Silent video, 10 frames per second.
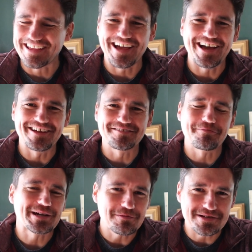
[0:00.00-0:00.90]
Hey guys,
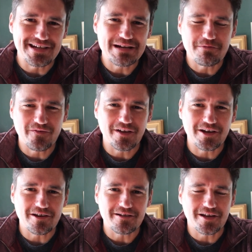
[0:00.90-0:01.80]
my name is Dan, I'm a
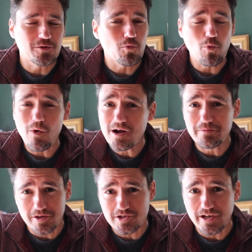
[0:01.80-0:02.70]
veterinarian, and
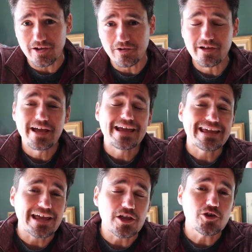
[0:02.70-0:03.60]
welcome to the channel.
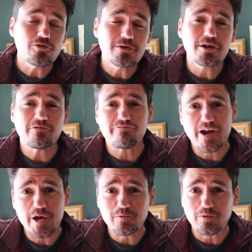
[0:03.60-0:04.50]
Can you get
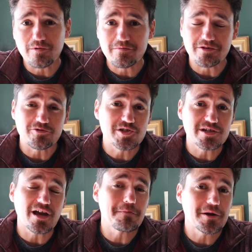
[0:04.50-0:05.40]
roundworms or
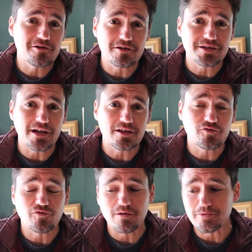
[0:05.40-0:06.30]
GI parasites
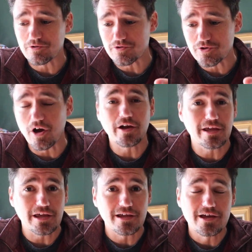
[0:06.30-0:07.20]
from your
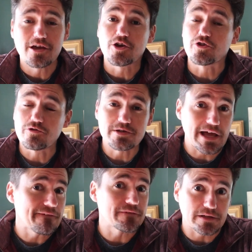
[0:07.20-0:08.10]
doggy? You
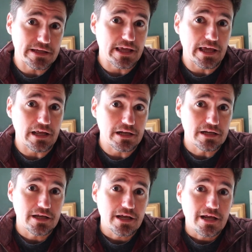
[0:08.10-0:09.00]
definitely can.
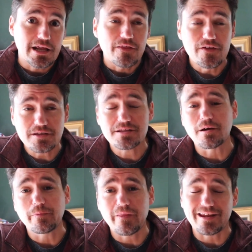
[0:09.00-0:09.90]
This is
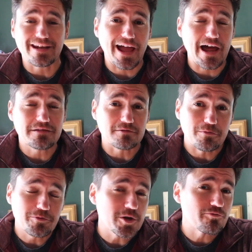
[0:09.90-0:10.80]
something that I get asked on
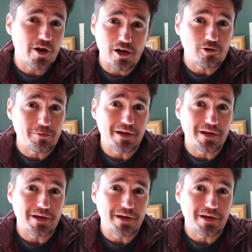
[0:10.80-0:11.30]
a pretty regular